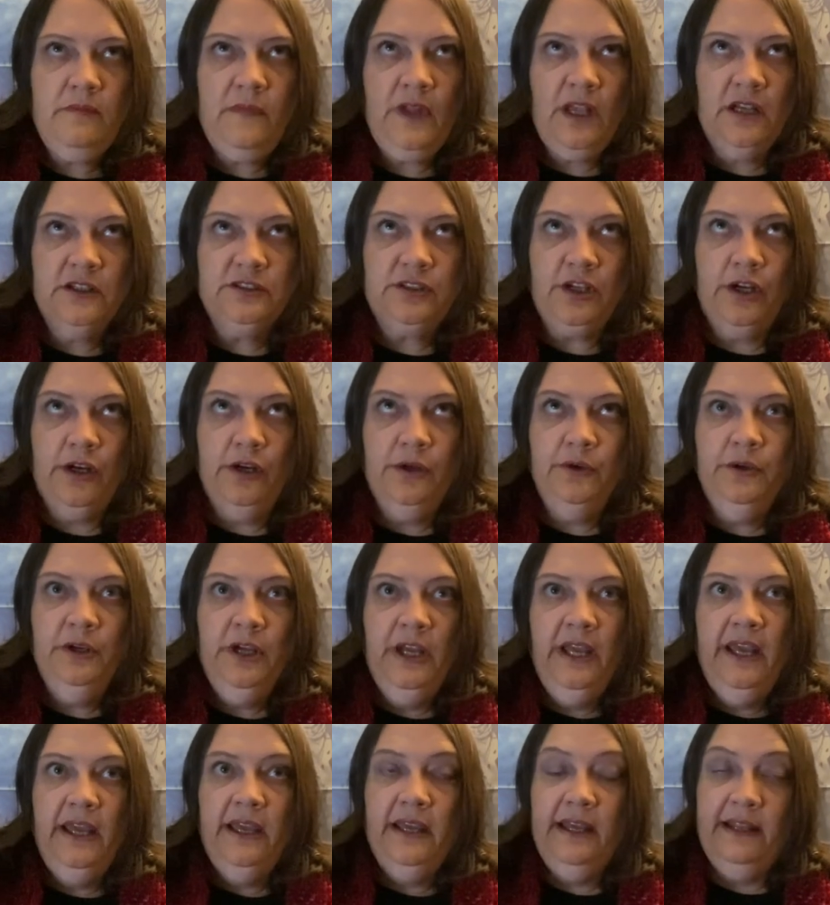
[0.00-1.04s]
So
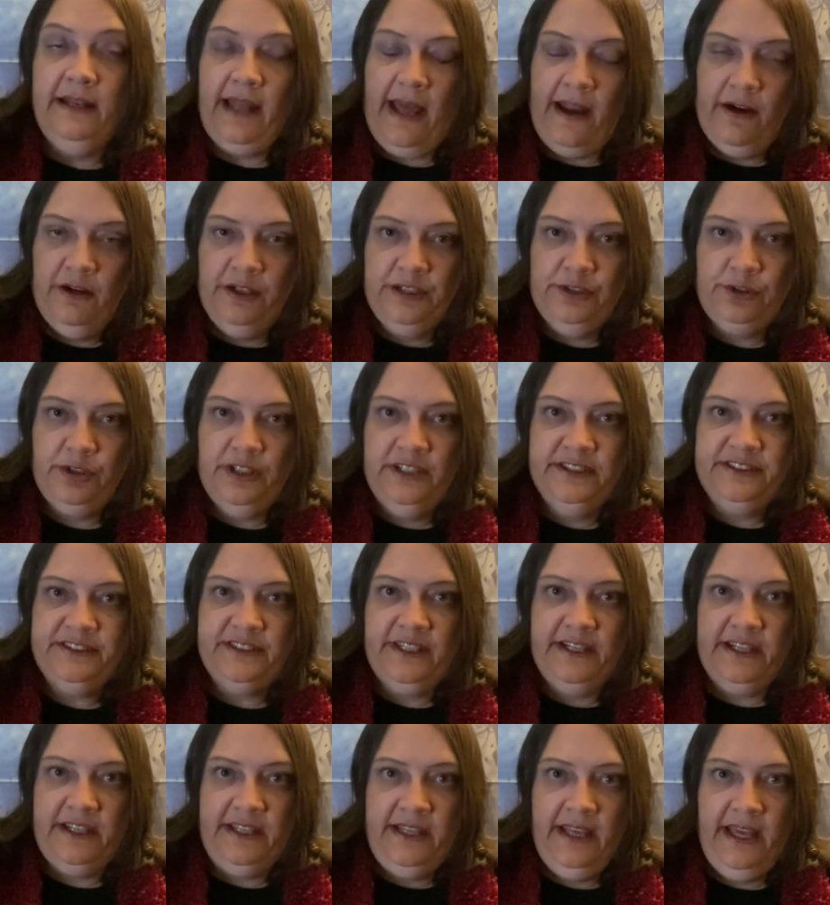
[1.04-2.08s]
in Harry
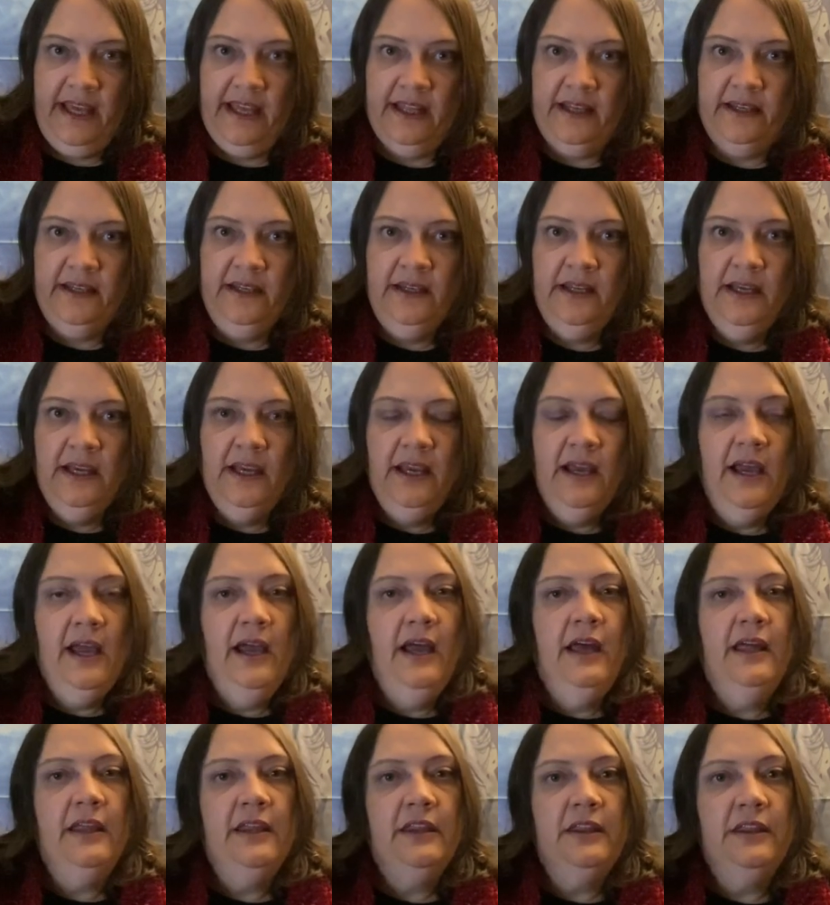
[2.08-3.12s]
Dresden again,
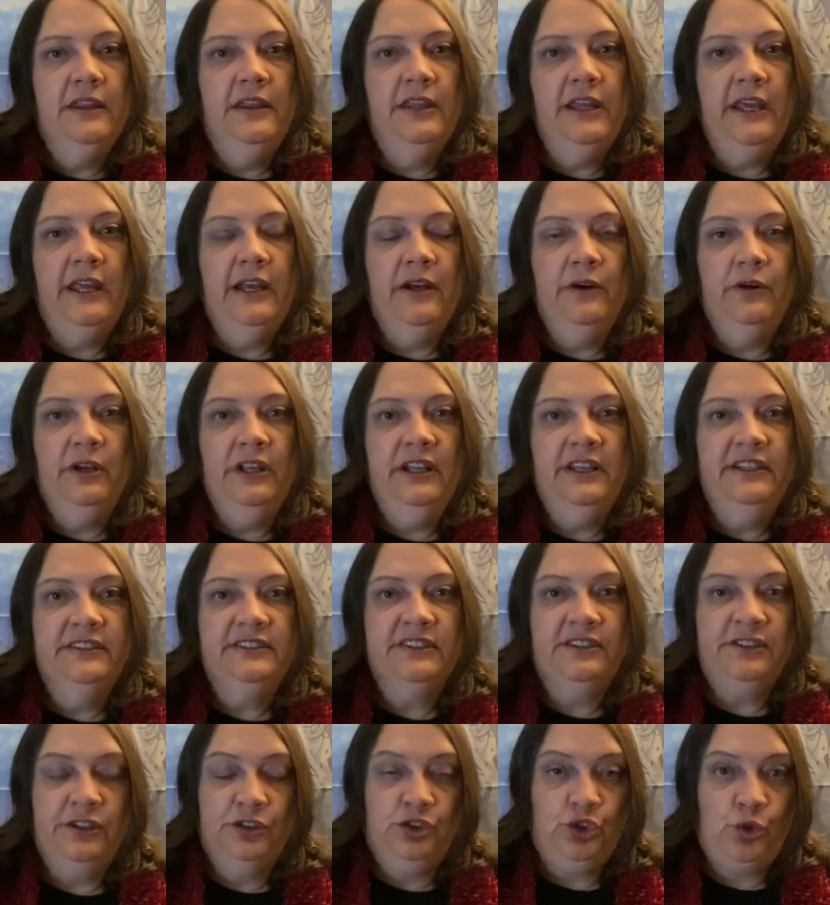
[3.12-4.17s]
there is
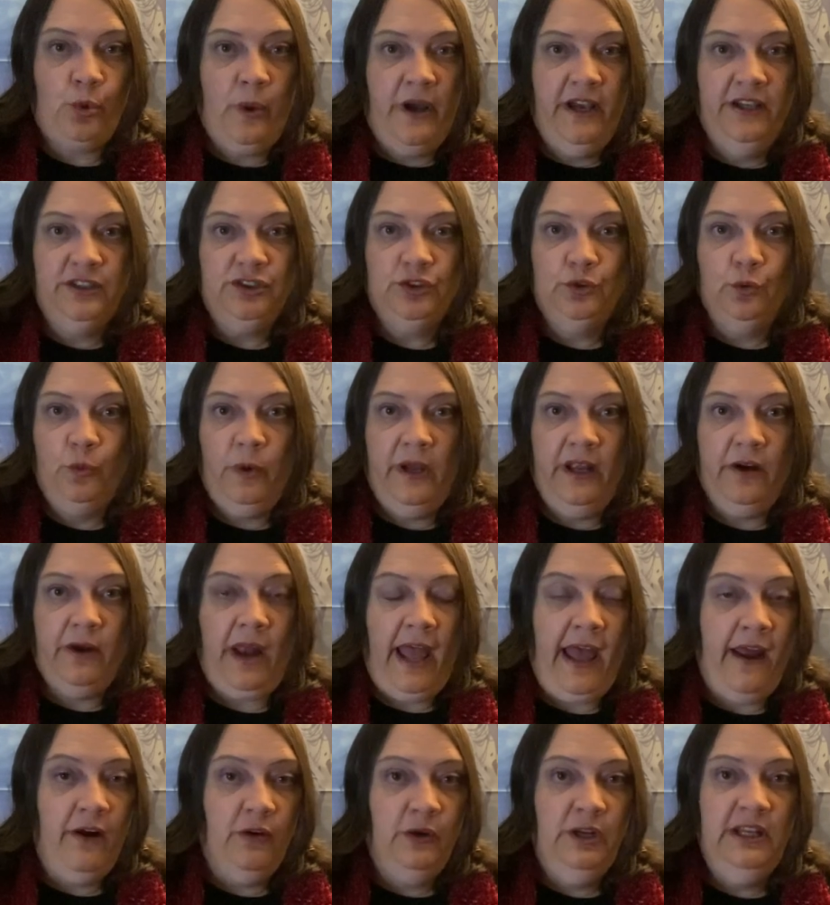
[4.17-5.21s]
a situation where
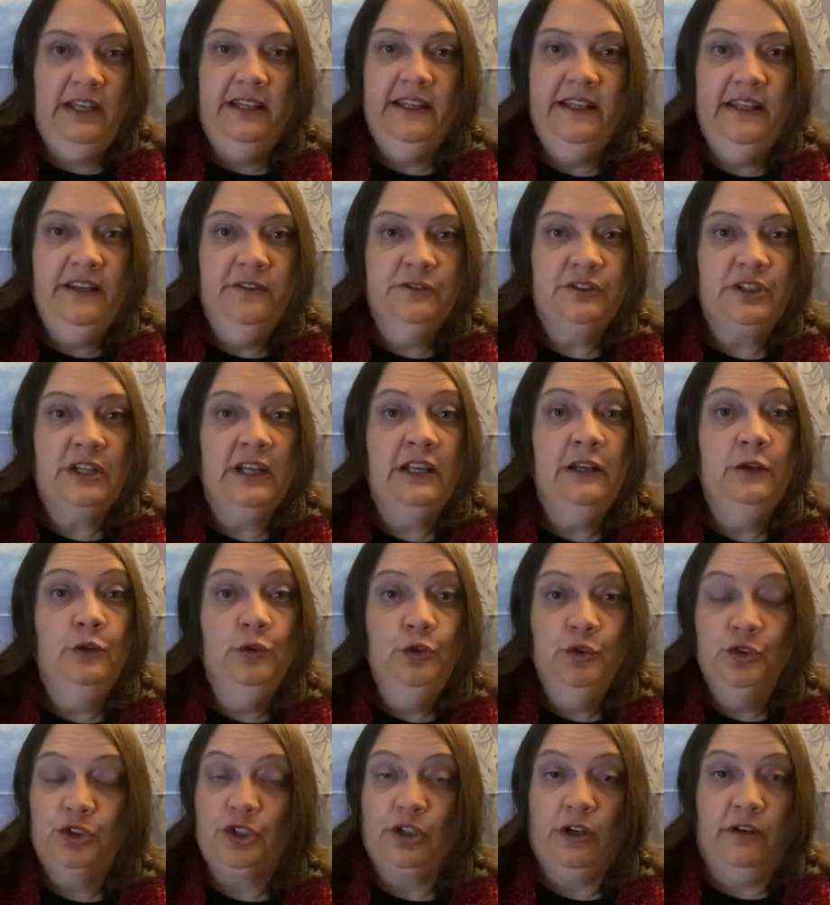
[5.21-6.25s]
Harry leaves an
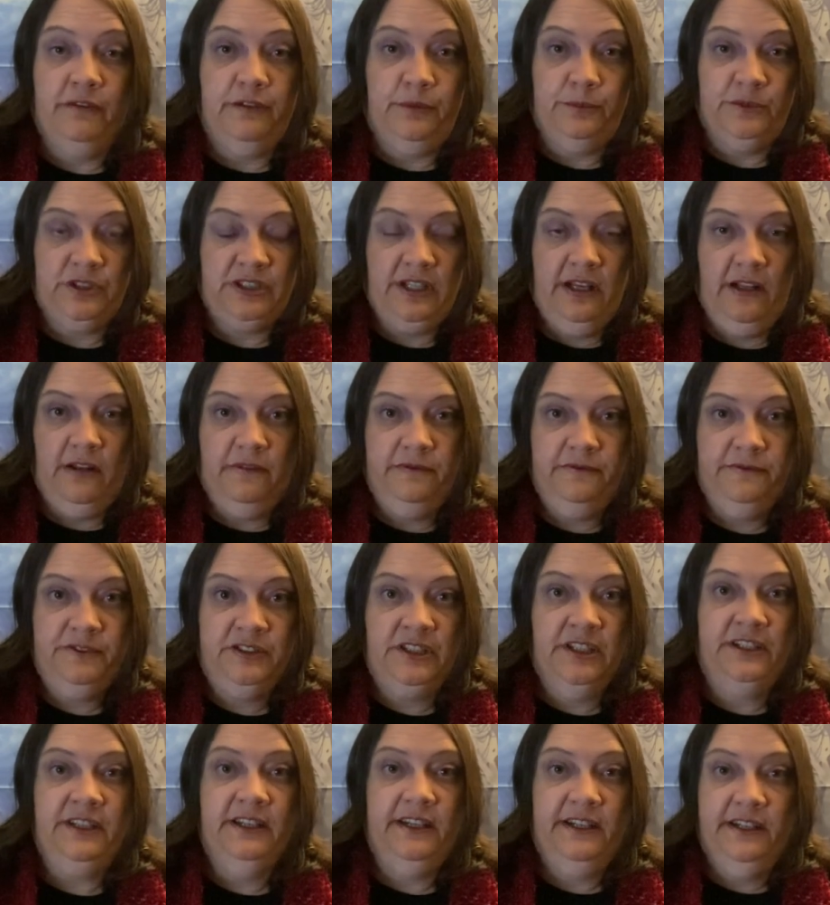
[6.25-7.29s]
illusion of himself
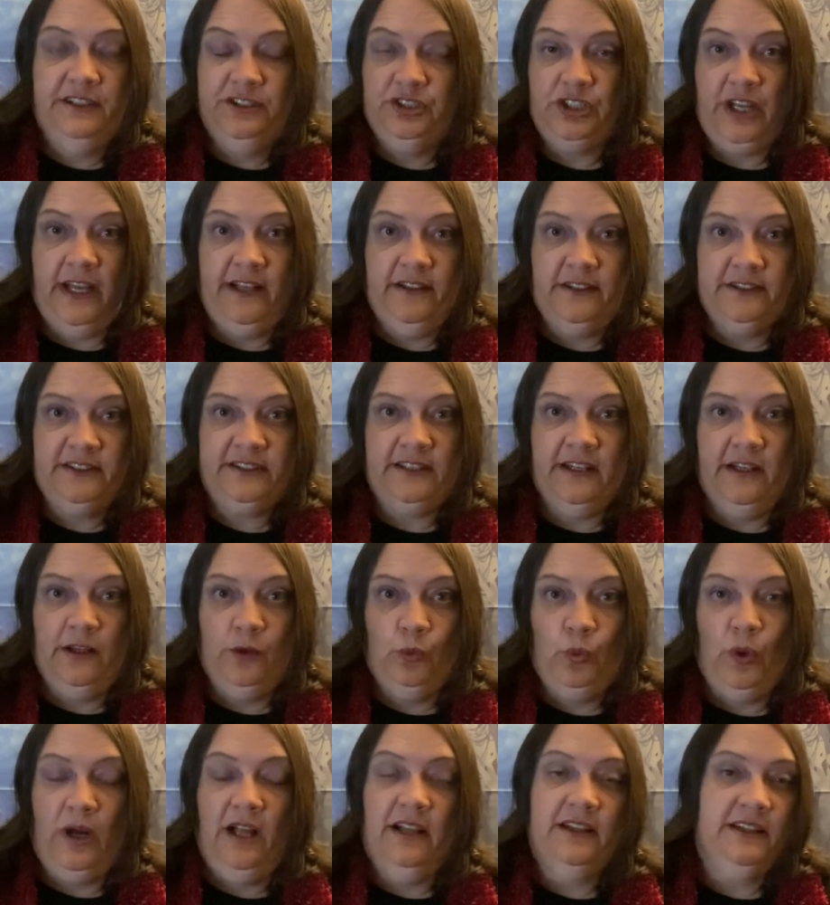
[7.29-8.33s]
sitting in a jail cell
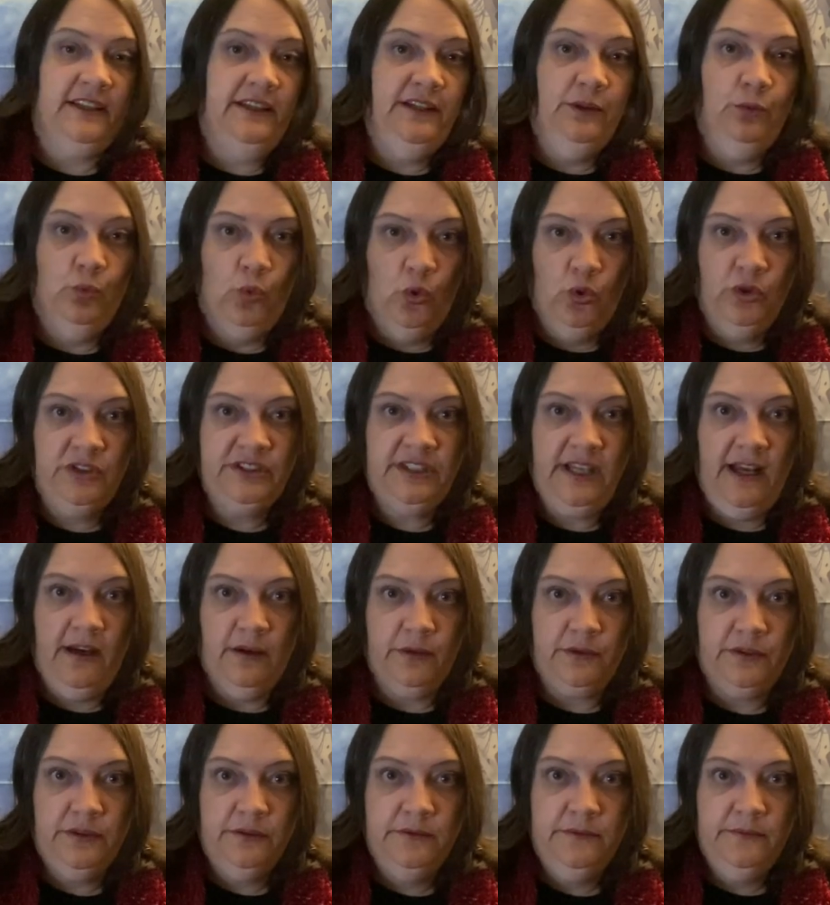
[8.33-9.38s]
while he walks
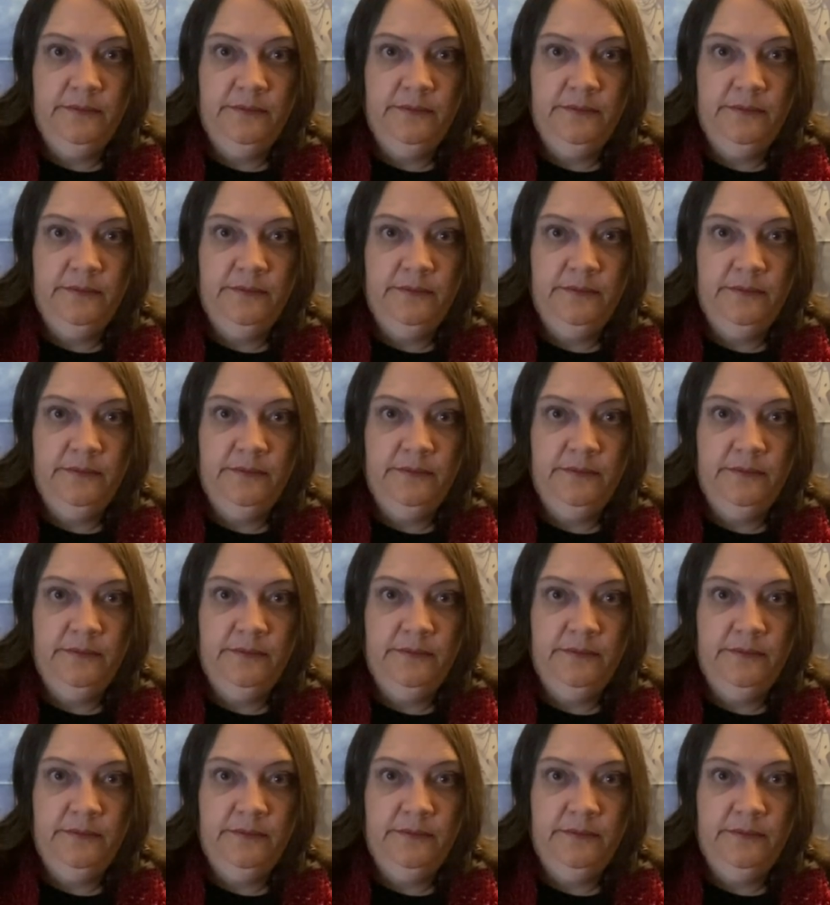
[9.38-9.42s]
out.